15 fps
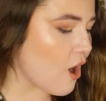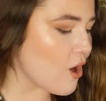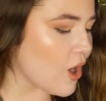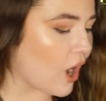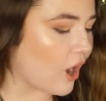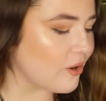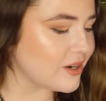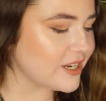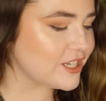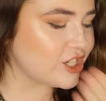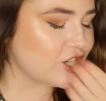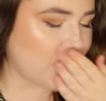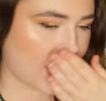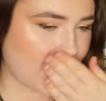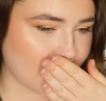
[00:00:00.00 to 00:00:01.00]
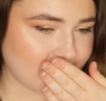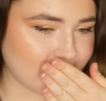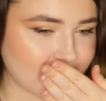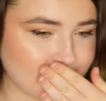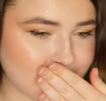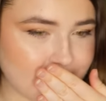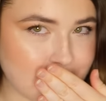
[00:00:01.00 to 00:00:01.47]
Oh, holy shit.
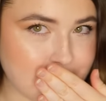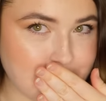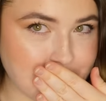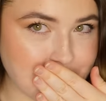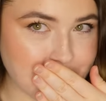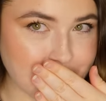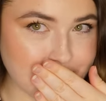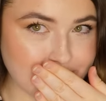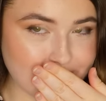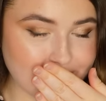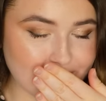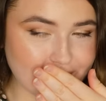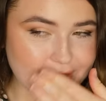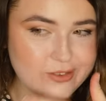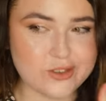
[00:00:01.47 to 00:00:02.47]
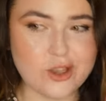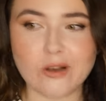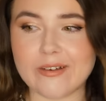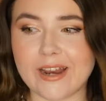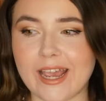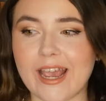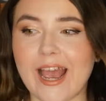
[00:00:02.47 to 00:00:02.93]

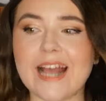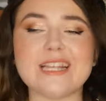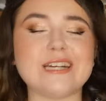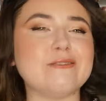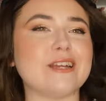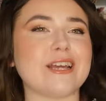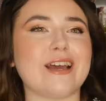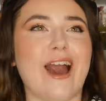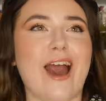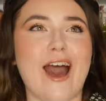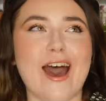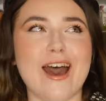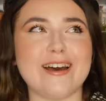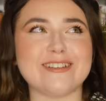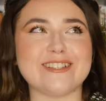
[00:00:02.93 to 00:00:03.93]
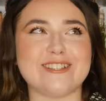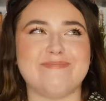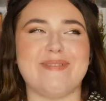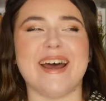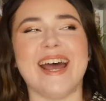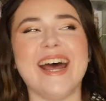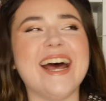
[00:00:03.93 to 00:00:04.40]
Sorry, I don't want to curse,
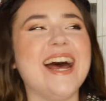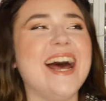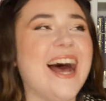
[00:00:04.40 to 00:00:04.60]
but